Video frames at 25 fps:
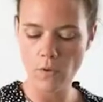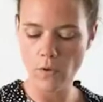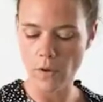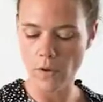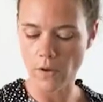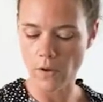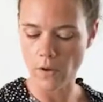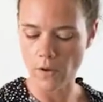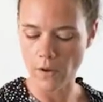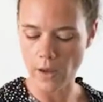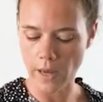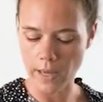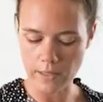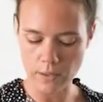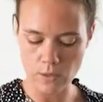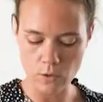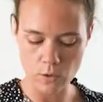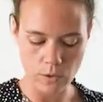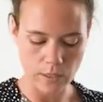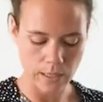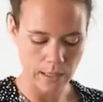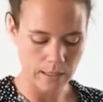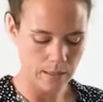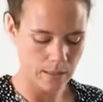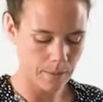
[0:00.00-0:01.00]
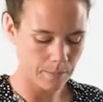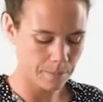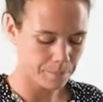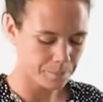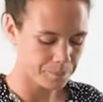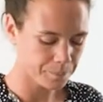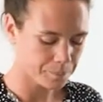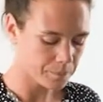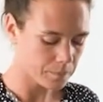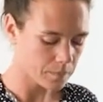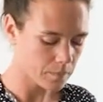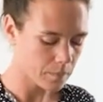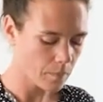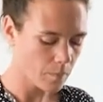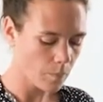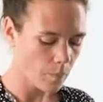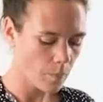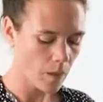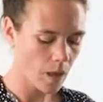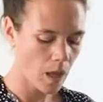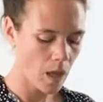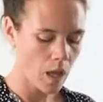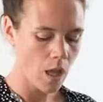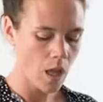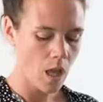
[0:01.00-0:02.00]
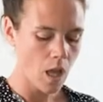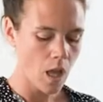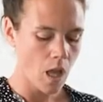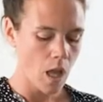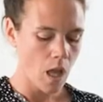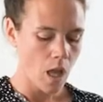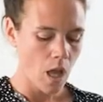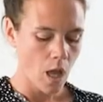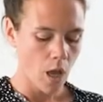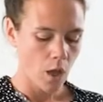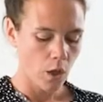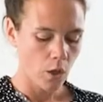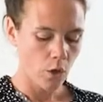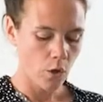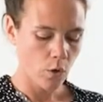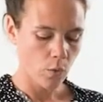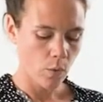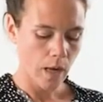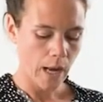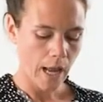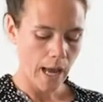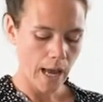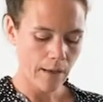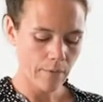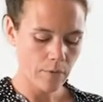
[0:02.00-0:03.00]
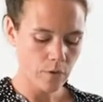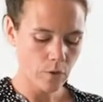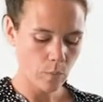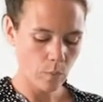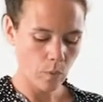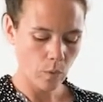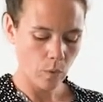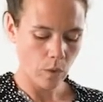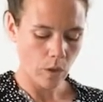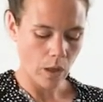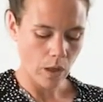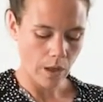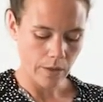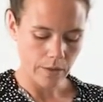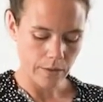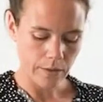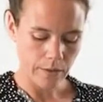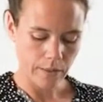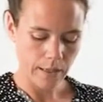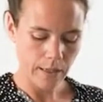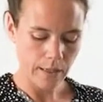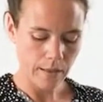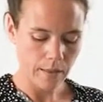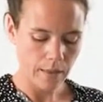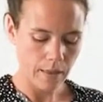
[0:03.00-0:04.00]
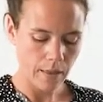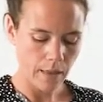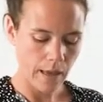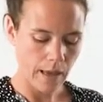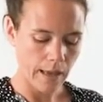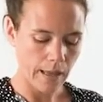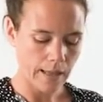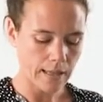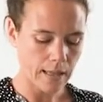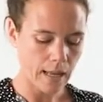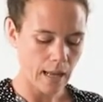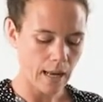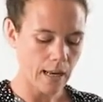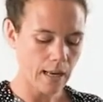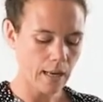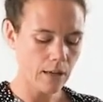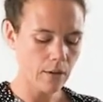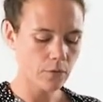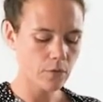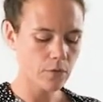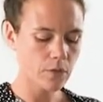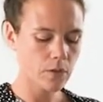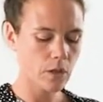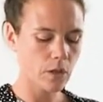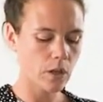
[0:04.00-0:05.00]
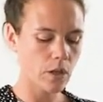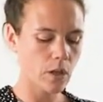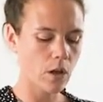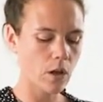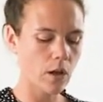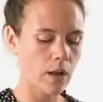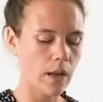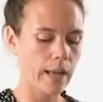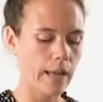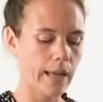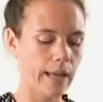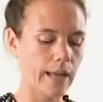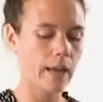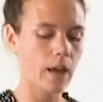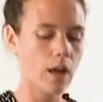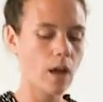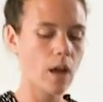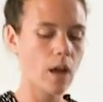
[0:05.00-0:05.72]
uh, as you need. You will have the ball underneath and lift your leg